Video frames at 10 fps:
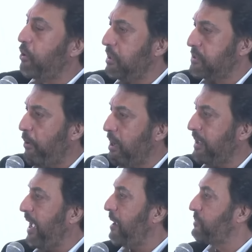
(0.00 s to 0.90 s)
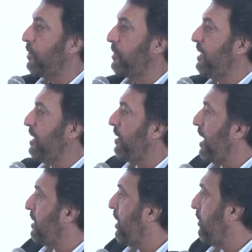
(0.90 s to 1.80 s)
on small caps or ED
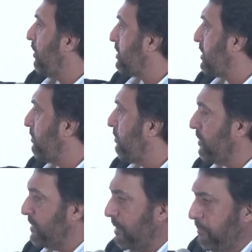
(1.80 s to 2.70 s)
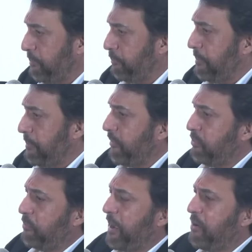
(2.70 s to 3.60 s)
crackdown on some some people from
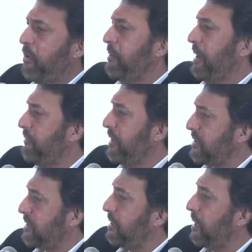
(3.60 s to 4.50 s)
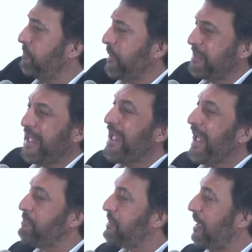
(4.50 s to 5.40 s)
Dubai who had invested in companies or the
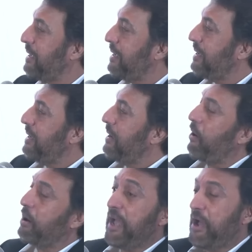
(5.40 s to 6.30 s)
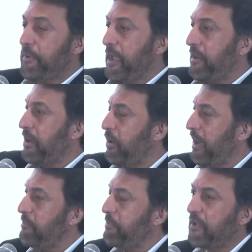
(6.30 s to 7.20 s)
I'm RBI crackdown or the KTM RBI crackdown
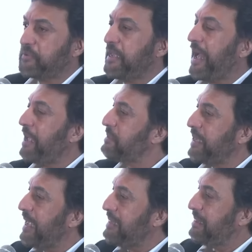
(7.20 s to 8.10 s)
on NBFC. I'm saying